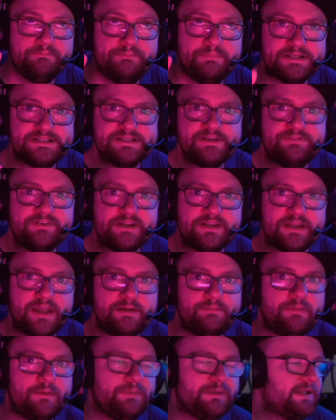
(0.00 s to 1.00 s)
Pacific
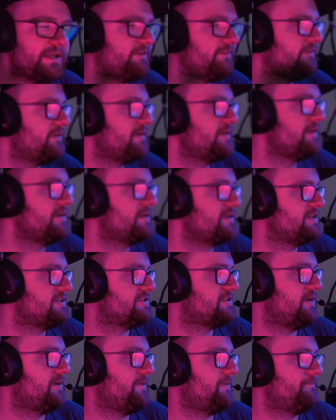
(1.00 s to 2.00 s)
time, I believe.
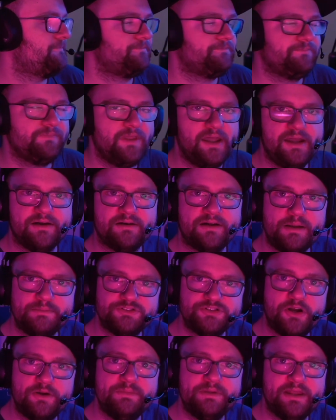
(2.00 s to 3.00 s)
So yeah, come
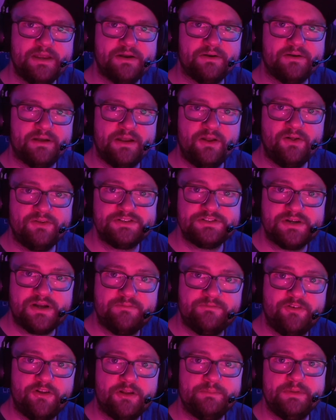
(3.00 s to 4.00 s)
join me there, and also
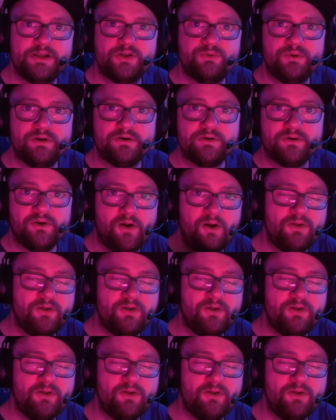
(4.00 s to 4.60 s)
come follow me on Twitter.